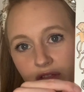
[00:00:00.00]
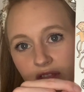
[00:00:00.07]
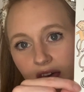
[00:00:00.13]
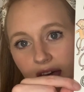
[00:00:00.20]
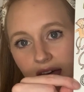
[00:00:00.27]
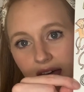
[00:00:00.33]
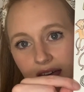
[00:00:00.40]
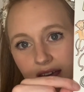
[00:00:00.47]

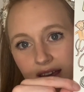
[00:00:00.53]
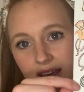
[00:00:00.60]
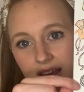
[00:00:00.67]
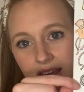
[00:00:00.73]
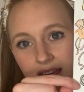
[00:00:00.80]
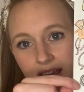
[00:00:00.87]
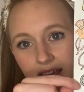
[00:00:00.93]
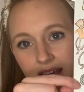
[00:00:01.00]
there.
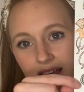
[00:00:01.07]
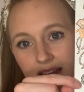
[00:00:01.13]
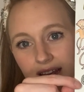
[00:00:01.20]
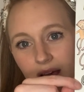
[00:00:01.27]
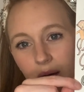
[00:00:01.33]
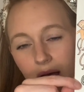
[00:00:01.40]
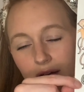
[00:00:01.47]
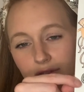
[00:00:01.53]

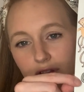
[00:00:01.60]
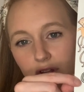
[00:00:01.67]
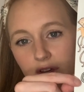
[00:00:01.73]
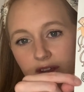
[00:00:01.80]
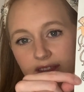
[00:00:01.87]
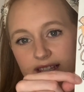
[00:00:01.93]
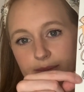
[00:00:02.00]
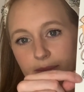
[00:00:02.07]
Now have a look
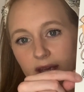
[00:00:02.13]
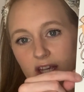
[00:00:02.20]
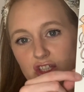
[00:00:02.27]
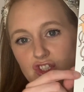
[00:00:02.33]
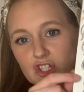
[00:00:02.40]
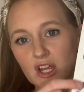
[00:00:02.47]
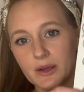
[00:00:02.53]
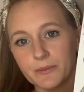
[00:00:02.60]
at this
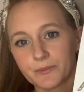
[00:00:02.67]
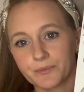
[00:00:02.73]
picture.